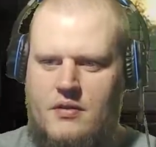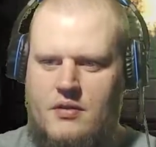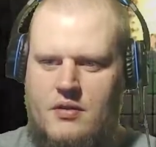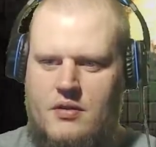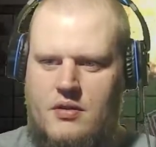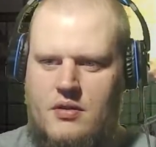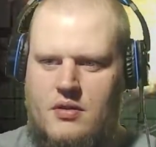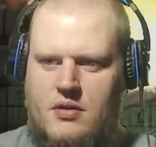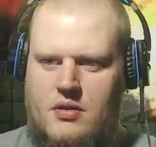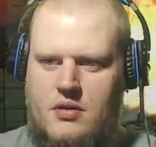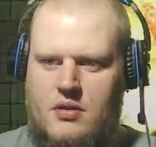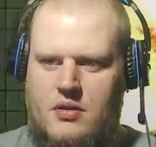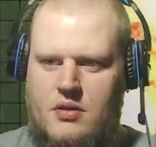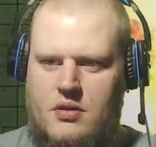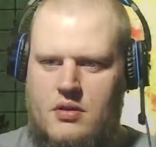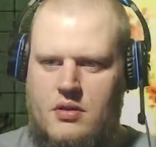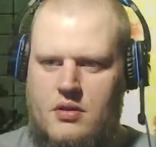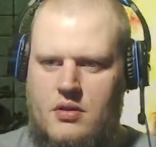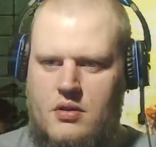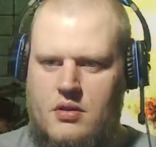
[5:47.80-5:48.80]

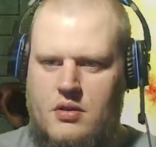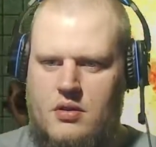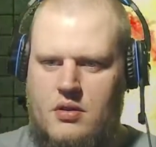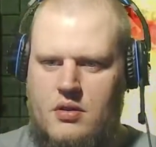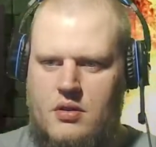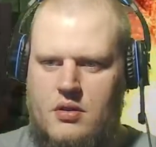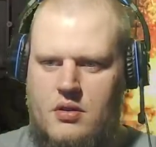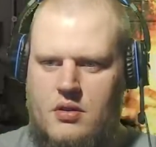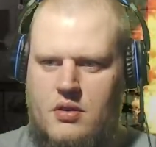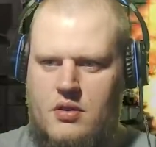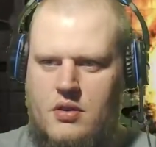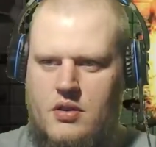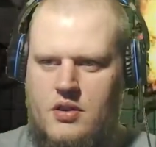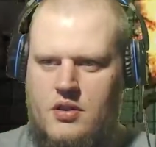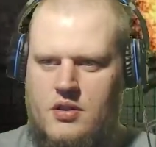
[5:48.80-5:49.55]
Nobody speaks.